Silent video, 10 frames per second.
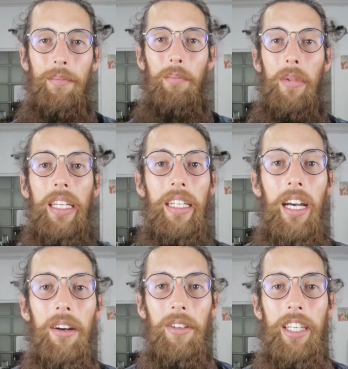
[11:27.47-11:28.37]

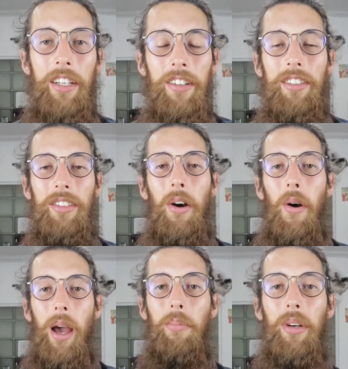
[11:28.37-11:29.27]
media here. So
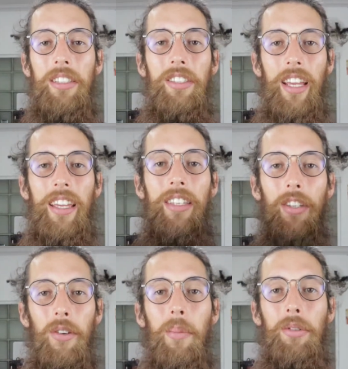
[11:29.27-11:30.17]
I appreciate
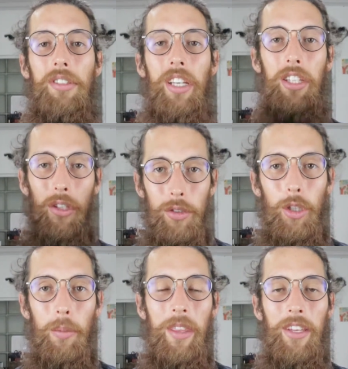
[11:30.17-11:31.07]
you. I appreciate
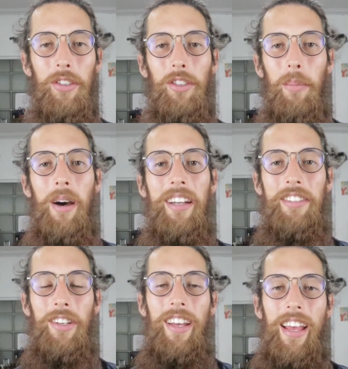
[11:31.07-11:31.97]
YouTube. Thank you so
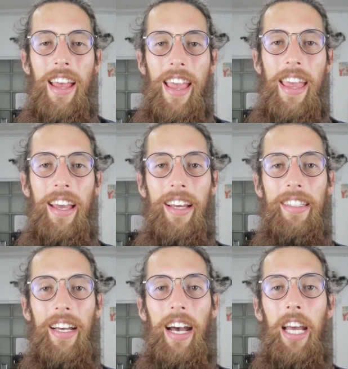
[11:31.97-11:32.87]
much.
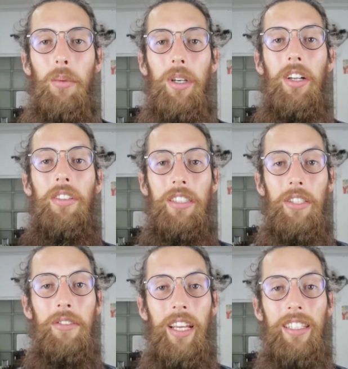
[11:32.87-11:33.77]
And I will
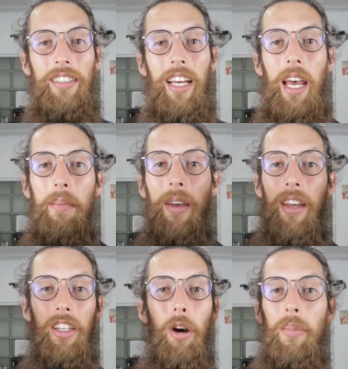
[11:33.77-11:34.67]
see you next time.
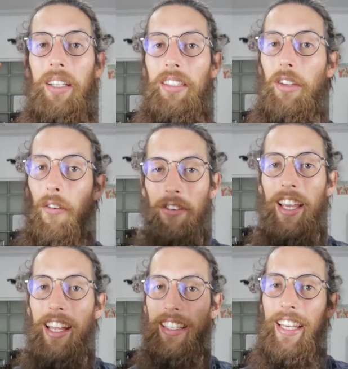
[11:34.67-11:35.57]
But don't
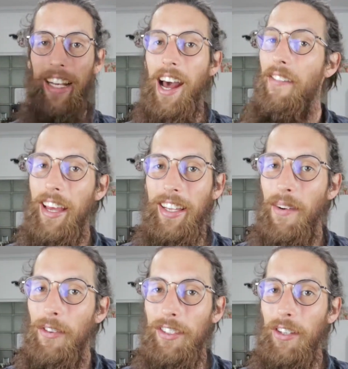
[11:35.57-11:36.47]
forget, get out of that
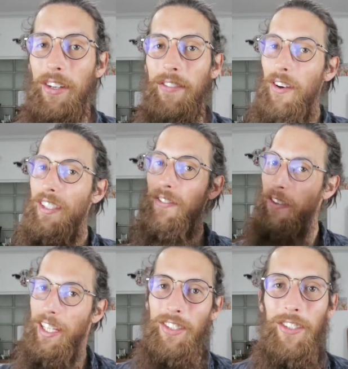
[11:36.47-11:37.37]
comfort zone of yours.
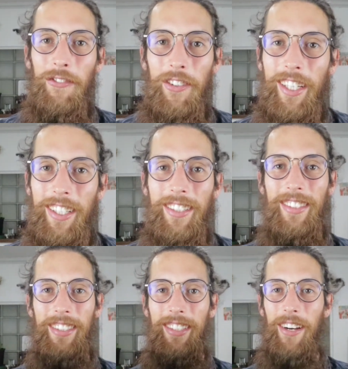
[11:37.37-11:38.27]
Face your
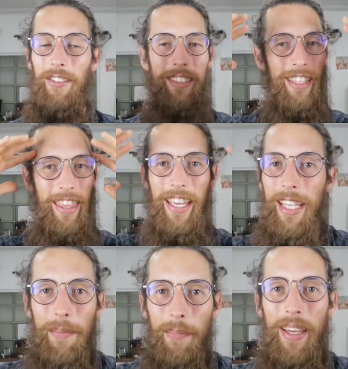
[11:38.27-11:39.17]
fears.
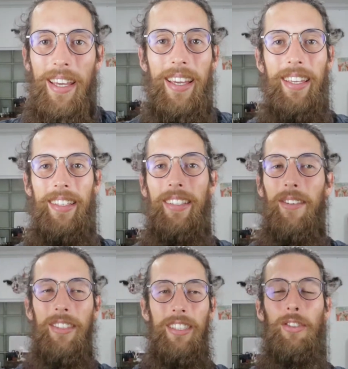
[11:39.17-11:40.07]
Think big.
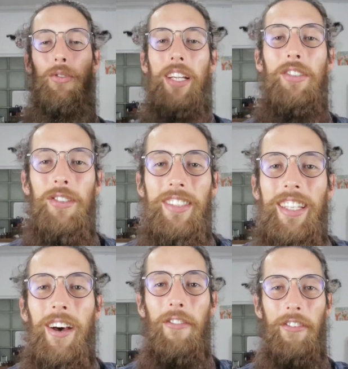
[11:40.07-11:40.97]
Just stretch
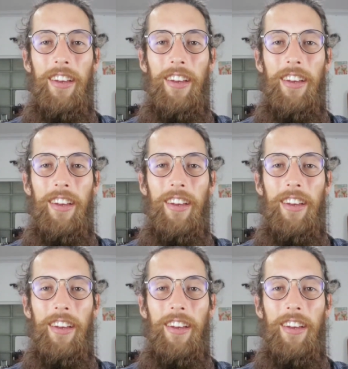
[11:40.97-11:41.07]
yourself.